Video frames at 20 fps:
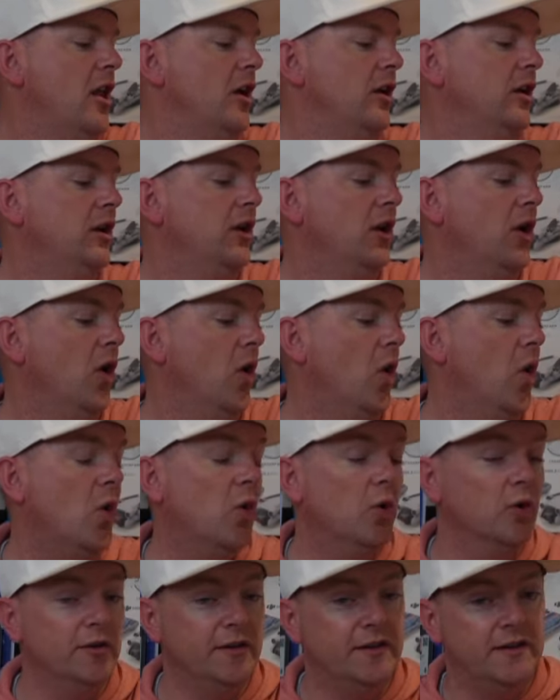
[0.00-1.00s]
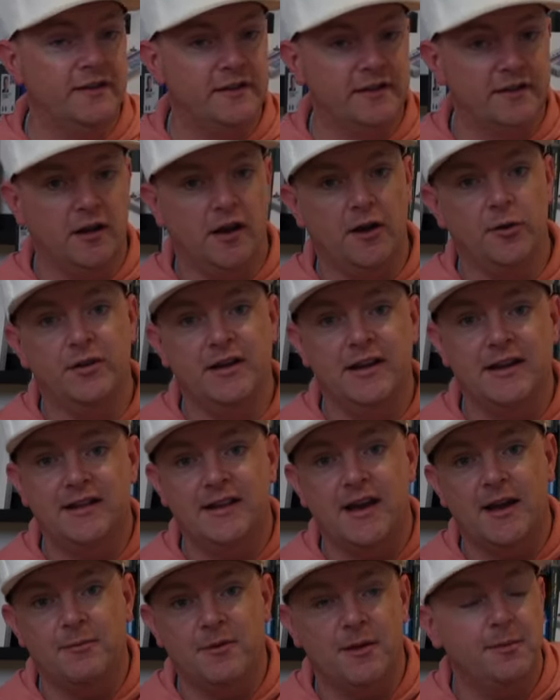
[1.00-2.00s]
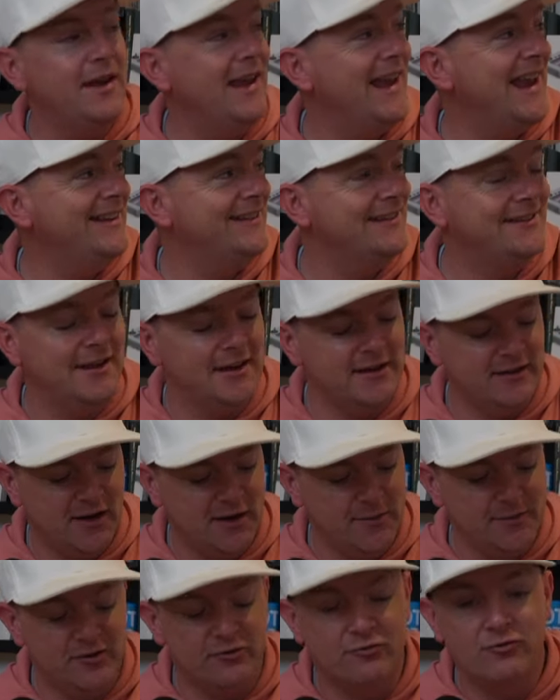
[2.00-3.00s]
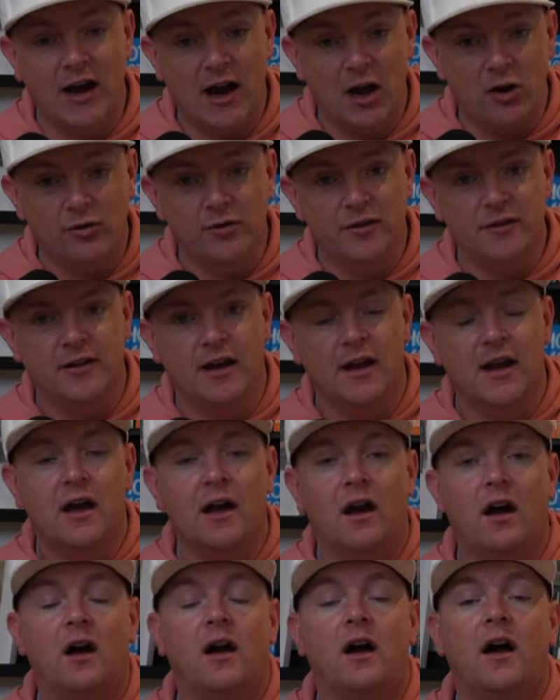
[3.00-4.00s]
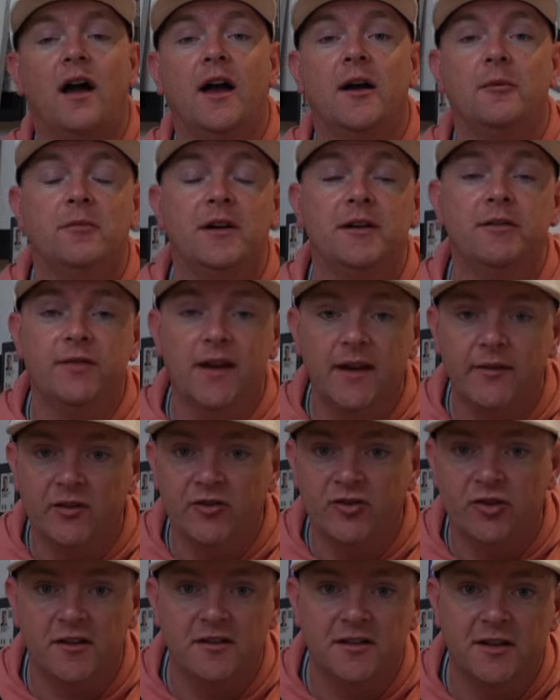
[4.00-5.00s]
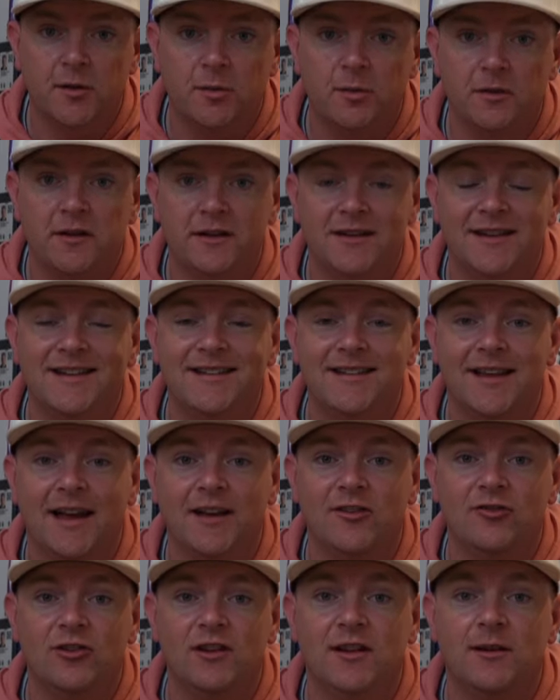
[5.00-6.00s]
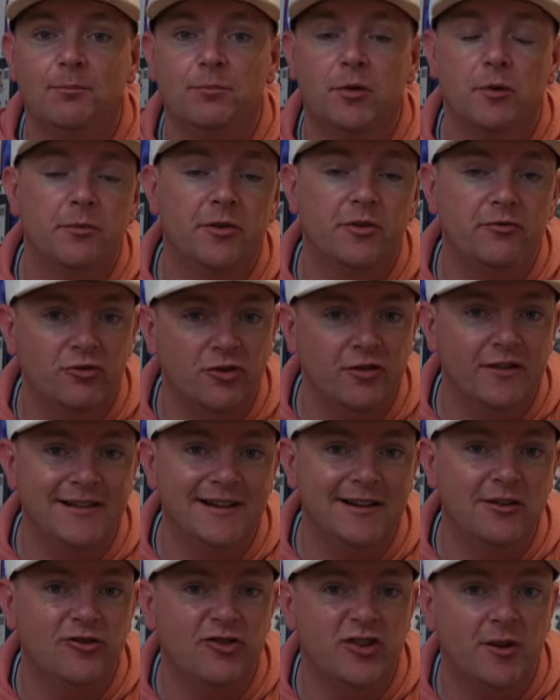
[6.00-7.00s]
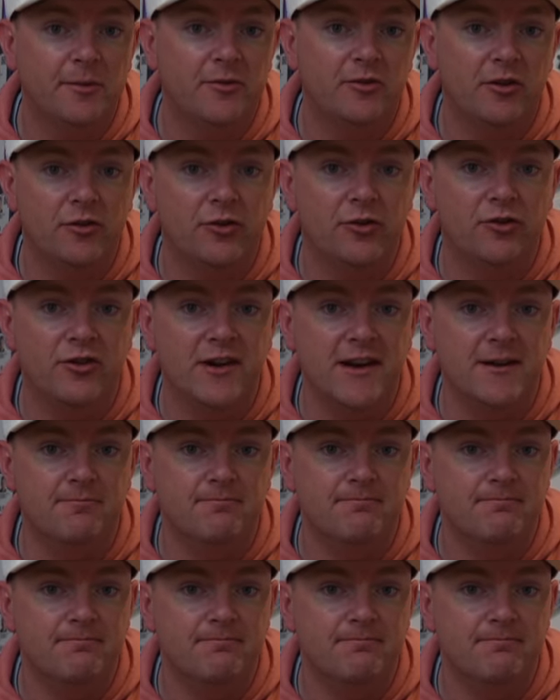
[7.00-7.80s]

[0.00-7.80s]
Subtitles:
loads. I would hit that maybe 8 to 10 times a round. My favorite shot to hit with it is actually bump and runs, little chips around the green.